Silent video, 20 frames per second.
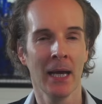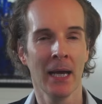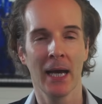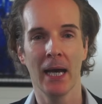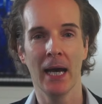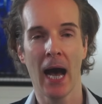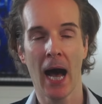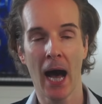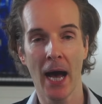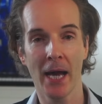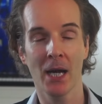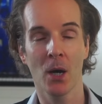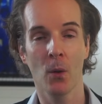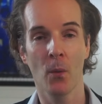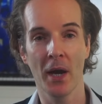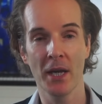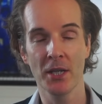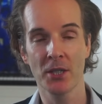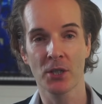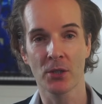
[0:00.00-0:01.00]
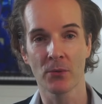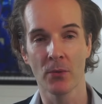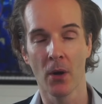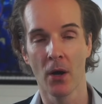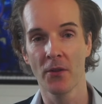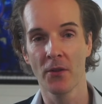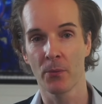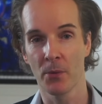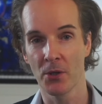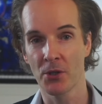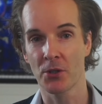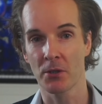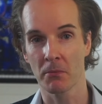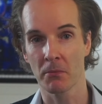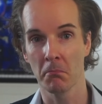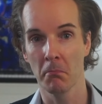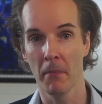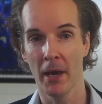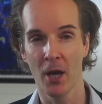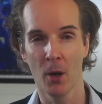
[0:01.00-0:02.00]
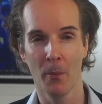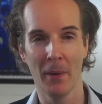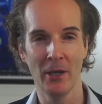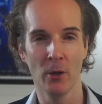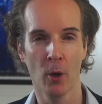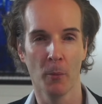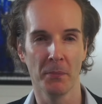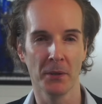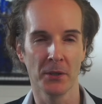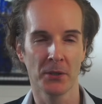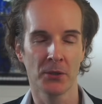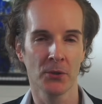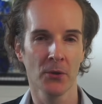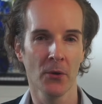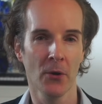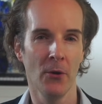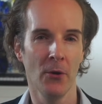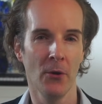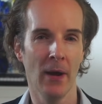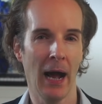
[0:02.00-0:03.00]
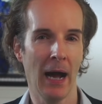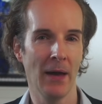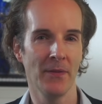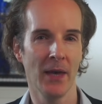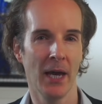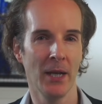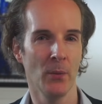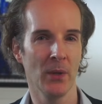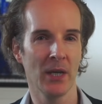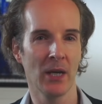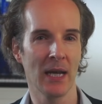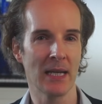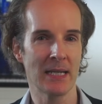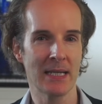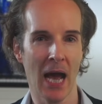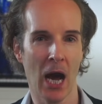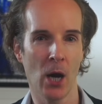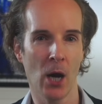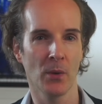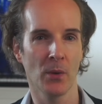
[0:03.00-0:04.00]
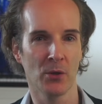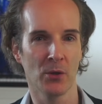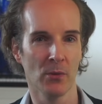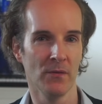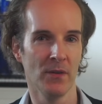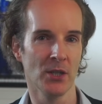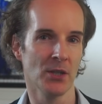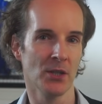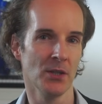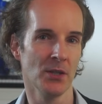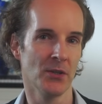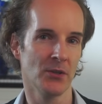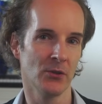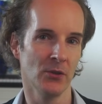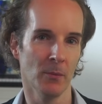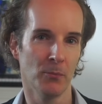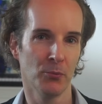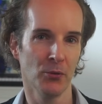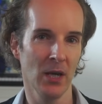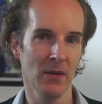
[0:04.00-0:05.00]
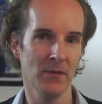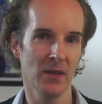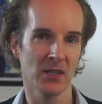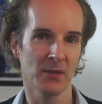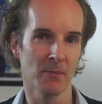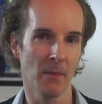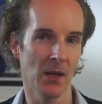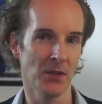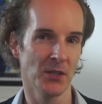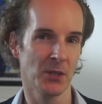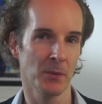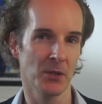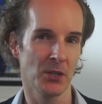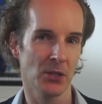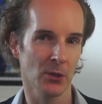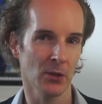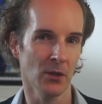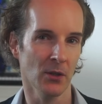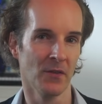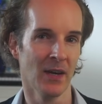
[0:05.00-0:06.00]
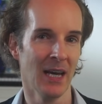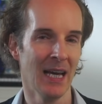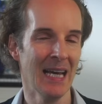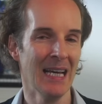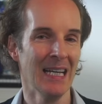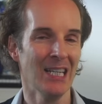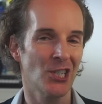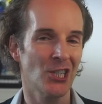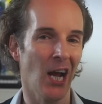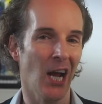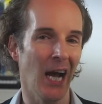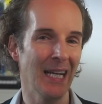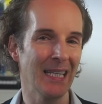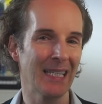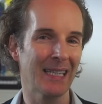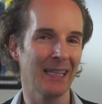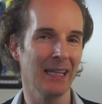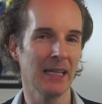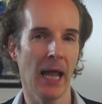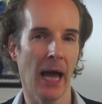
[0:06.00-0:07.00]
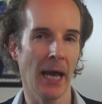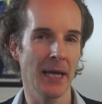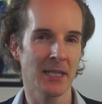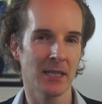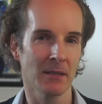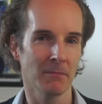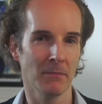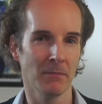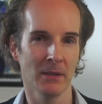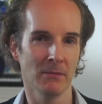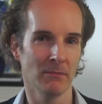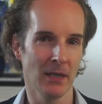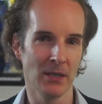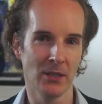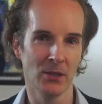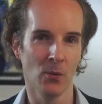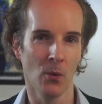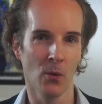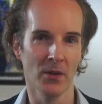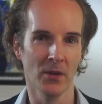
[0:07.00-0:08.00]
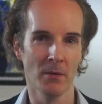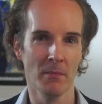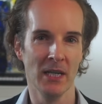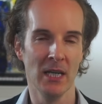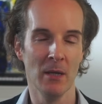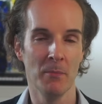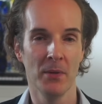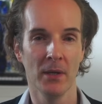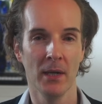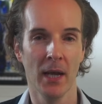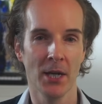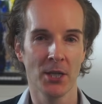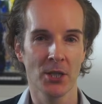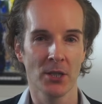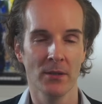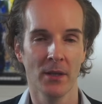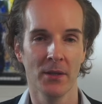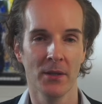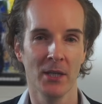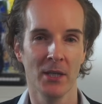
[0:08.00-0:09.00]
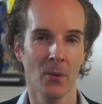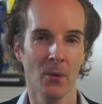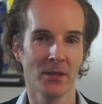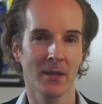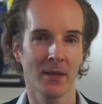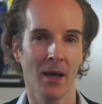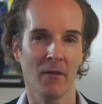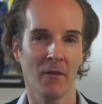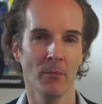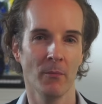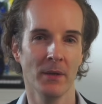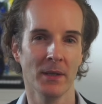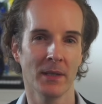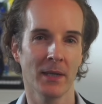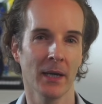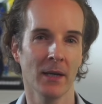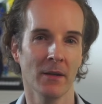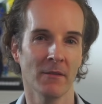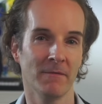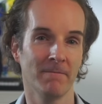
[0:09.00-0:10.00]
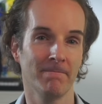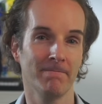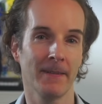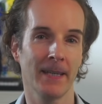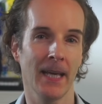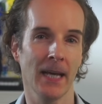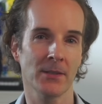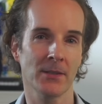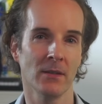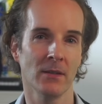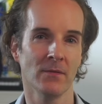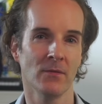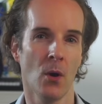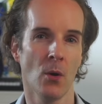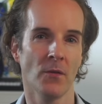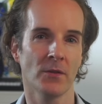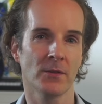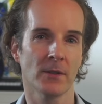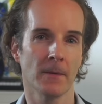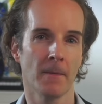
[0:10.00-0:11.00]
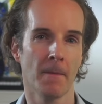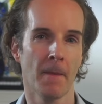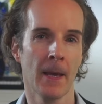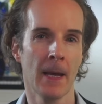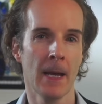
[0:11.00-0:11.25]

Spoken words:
Higher wage growth, which may or may not be true. And then we get downward revisions to the previous months, which sort of shines the light into all the manipulation that the US government kind of gets involved in.